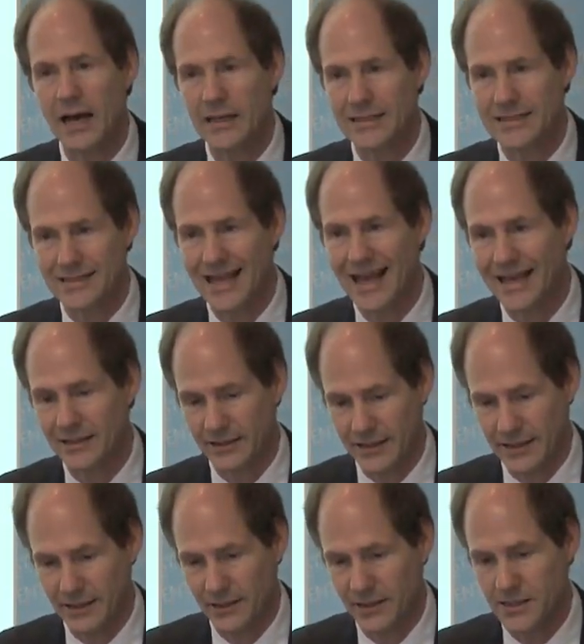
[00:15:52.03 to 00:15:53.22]
it's
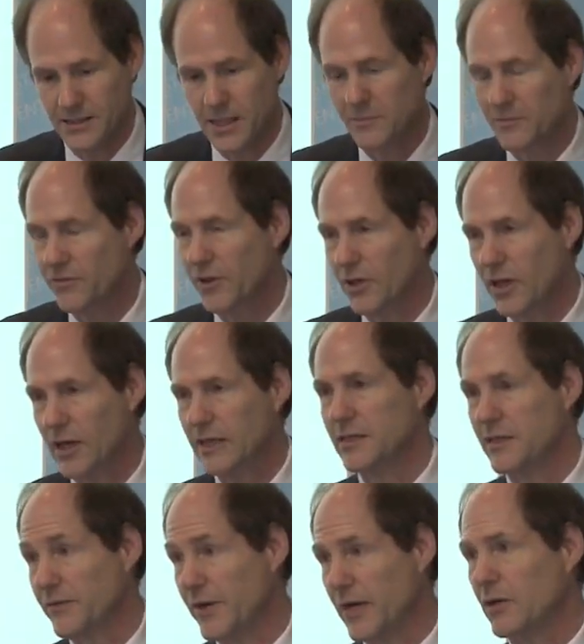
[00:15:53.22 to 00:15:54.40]
likely that some of the
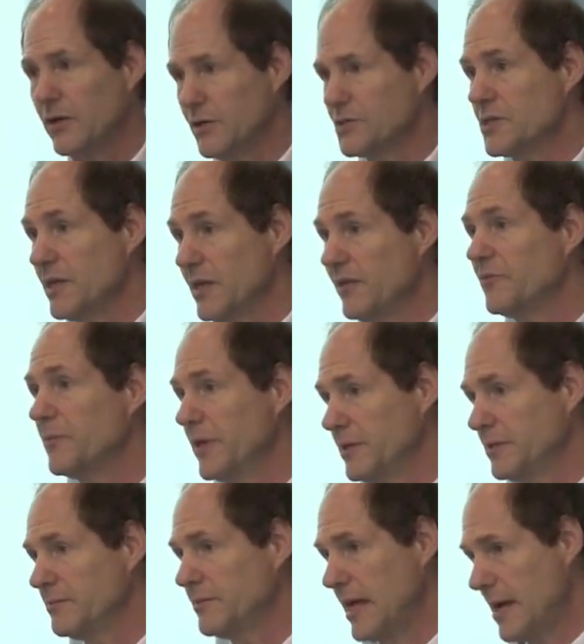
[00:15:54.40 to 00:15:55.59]
cognitive errors that have been